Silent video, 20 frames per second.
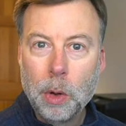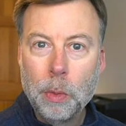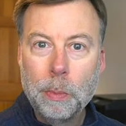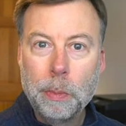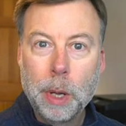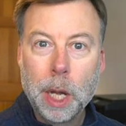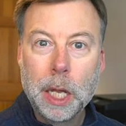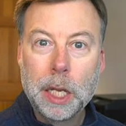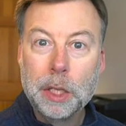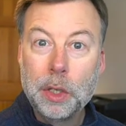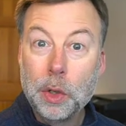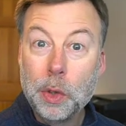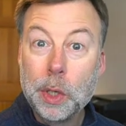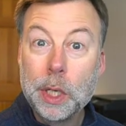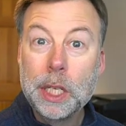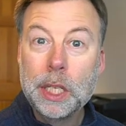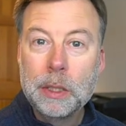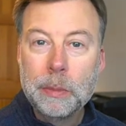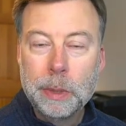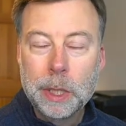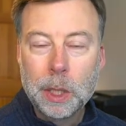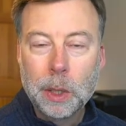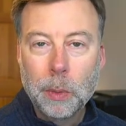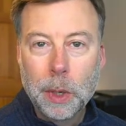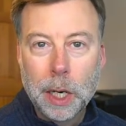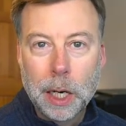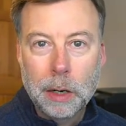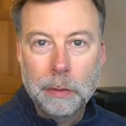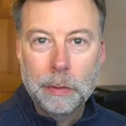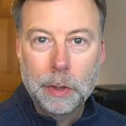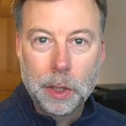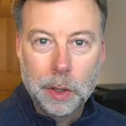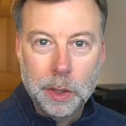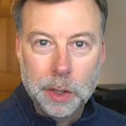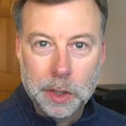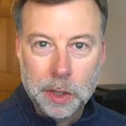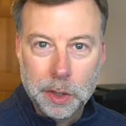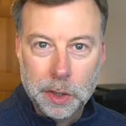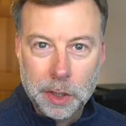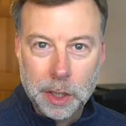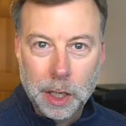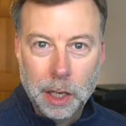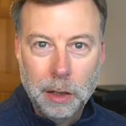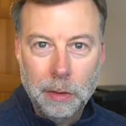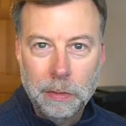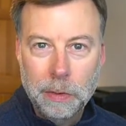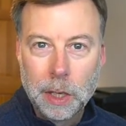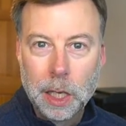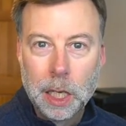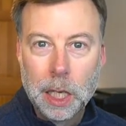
But you need to be aware, if you do this yourself,